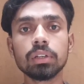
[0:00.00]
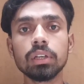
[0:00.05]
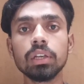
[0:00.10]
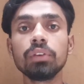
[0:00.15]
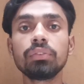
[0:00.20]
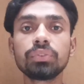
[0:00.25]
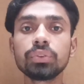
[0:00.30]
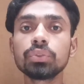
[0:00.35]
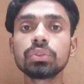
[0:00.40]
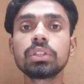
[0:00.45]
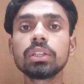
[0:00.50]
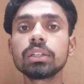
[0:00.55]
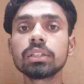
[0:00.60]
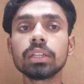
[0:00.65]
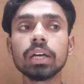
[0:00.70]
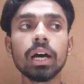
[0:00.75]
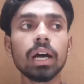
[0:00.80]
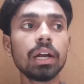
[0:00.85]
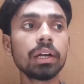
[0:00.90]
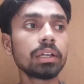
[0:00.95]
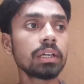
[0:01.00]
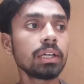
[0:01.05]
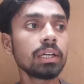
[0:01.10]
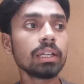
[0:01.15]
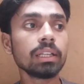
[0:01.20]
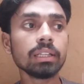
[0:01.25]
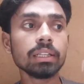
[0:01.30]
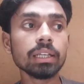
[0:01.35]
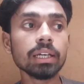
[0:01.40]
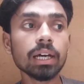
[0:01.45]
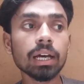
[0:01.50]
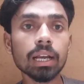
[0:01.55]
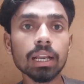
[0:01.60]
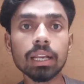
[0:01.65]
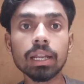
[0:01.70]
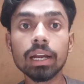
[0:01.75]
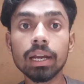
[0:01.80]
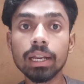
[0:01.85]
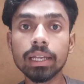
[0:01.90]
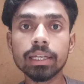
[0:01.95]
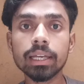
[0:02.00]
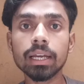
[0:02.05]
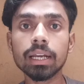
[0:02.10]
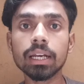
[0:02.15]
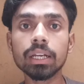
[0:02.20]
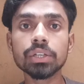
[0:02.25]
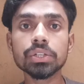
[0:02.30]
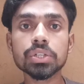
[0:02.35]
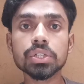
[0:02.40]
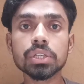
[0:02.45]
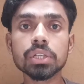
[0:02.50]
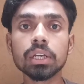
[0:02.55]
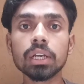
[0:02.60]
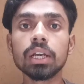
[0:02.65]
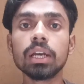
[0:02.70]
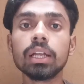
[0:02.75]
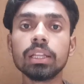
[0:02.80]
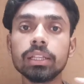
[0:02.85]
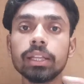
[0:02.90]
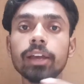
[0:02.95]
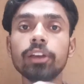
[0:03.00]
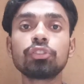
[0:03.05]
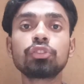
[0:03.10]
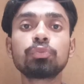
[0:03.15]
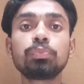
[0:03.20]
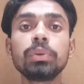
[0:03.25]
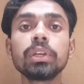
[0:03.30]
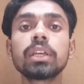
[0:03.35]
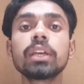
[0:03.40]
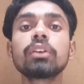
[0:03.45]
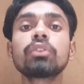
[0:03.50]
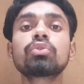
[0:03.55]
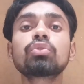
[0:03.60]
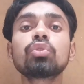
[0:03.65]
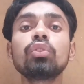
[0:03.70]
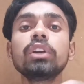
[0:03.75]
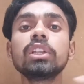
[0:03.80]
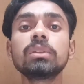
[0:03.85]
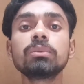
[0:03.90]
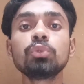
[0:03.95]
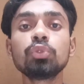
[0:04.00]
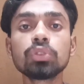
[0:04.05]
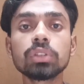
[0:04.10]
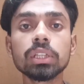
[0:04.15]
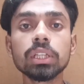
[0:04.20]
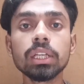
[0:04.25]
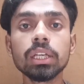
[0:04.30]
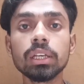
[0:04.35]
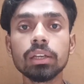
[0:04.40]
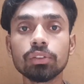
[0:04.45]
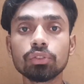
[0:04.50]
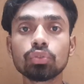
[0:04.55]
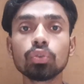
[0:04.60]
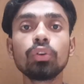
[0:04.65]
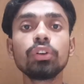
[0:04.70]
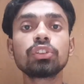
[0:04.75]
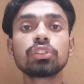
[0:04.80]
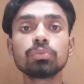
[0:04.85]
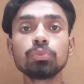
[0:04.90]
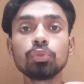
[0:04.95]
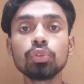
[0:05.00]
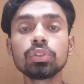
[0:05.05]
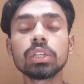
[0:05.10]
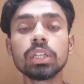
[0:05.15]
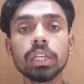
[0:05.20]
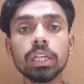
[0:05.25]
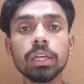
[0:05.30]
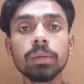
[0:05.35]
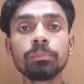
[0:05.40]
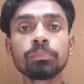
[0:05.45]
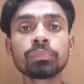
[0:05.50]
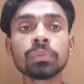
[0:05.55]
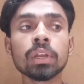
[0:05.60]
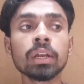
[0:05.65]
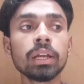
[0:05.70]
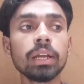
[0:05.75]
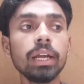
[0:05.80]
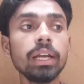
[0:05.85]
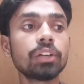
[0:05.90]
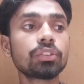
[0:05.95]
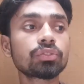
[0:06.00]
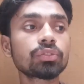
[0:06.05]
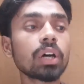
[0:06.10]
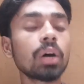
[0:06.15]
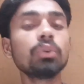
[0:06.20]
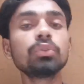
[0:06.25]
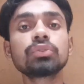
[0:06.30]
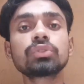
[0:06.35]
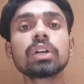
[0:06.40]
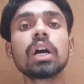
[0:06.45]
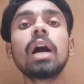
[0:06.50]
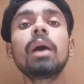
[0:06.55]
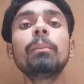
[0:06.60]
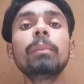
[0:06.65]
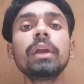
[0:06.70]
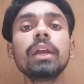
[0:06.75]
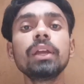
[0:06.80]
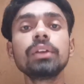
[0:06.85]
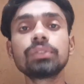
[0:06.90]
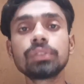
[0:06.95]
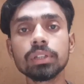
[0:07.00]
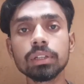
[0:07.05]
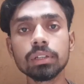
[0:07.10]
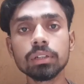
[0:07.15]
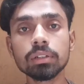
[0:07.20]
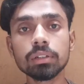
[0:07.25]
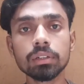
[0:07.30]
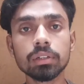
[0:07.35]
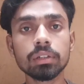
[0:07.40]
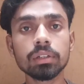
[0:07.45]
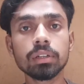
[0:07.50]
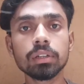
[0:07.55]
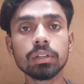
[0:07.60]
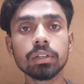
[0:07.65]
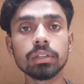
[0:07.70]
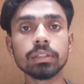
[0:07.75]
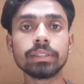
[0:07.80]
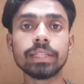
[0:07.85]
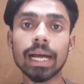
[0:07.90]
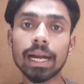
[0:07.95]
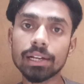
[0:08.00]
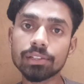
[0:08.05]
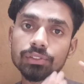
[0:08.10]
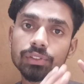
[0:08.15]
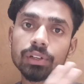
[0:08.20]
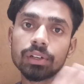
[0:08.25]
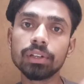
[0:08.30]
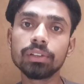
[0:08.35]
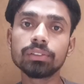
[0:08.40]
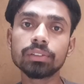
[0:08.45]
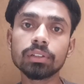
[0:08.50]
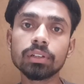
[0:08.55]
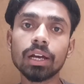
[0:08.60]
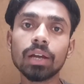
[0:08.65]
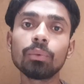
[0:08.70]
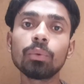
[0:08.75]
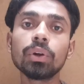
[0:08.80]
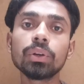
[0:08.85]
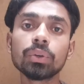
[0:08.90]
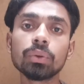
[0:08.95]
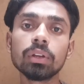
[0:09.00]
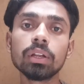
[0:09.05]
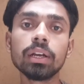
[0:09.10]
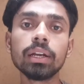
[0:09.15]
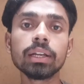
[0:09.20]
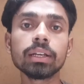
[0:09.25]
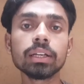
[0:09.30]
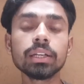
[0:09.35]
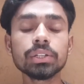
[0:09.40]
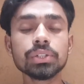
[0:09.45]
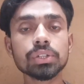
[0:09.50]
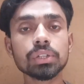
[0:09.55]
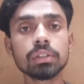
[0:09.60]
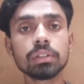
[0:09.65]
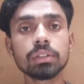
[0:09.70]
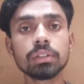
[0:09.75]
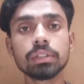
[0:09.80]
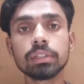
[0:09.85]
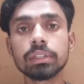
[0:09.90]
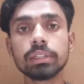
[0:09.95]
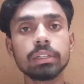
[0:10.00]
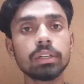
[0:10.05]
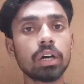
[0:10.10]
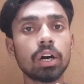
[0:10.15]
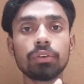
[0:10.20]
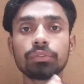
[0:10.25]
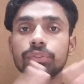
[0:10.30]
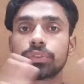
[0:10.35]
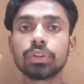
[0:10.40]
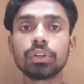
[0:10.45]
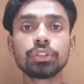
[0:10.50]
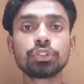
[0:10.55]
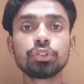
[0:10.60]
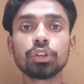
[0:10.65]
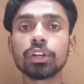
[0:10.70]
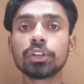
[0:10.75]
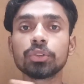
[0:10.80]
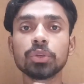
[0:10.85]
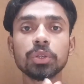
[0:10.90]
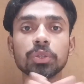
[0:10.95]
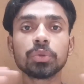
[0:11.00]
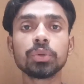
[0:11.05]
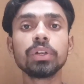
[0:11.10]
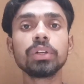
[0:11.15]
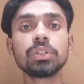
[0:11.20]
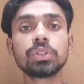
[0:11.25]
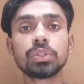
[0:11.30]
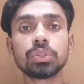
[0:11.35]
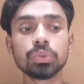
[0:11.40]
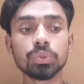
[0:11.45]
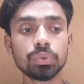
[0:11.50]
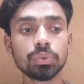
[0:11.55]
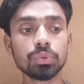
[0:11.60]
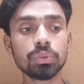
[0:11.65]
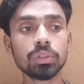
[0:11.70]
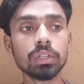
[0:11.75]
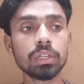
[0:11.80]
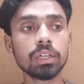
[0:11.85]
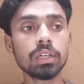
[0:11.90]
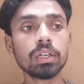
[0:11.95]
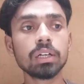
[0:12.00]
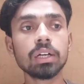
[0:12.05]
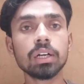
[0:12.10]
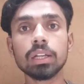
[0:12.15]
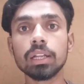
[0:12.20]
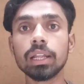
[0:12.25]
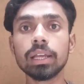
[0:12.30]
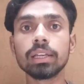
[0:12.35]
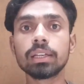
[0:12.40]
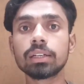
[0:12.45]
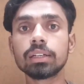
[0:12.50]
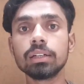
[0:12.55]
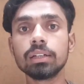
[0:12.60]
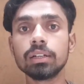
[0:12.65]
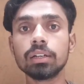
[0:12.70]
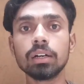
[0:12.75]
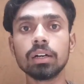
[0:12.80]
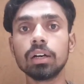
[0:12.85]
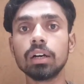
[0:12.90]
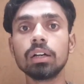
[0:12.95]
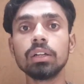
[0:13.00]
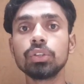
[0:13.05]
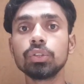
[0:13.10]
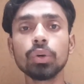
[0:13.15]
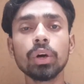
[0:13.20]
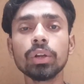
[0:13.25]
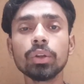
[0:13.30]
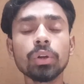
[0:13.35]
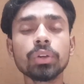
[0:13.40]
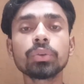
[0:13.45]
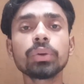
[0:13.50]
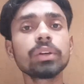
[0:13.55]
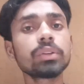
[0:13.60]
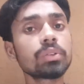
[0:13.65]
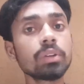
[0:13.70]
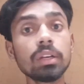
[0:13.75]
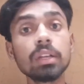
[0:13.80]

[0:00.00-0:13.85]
if you think that they are learning English, they are speaking so smoothly, it sounds amazing, that's the reason I want to learn English. Of course you are not going to you are not going to